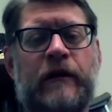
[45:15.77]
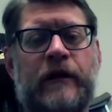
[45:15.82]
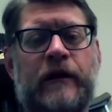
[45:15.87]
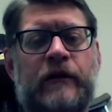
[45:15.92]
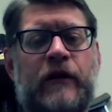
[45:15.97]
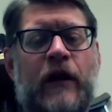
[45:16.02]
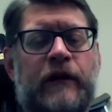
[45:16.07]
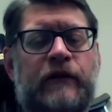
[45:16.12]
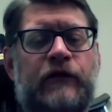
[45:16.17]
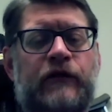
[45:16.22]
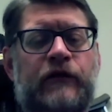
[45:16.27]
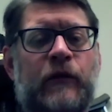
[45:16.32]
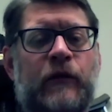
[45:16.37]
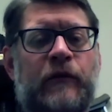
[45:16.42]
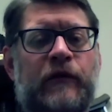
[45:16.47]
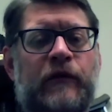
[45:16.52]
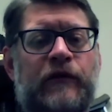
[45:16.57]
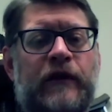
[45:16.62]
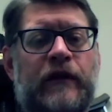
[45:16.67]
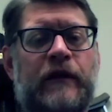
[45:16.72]
than
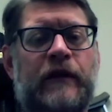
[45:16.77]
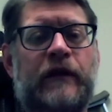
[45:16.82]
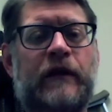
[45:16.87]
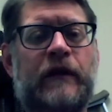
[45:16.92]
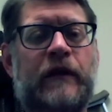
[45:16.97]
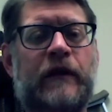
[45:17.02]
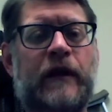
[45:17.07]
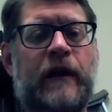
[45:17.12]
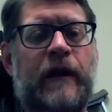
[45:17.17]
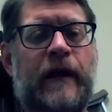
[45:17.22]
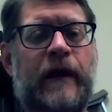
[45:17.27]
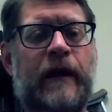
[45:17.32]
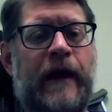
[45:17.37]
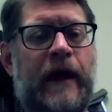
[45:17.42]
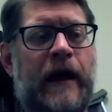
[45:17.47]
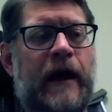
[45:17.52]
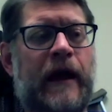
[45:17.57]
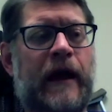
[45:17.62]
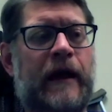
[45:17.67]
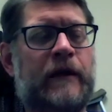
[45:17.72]
doxorubicin
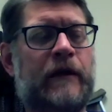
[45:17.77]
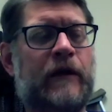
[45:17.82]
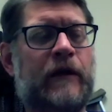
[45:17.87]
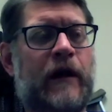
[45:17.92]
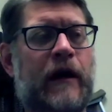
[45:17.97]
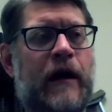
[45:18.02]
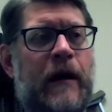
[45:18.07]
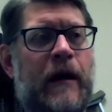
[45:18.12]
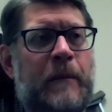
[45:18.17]
and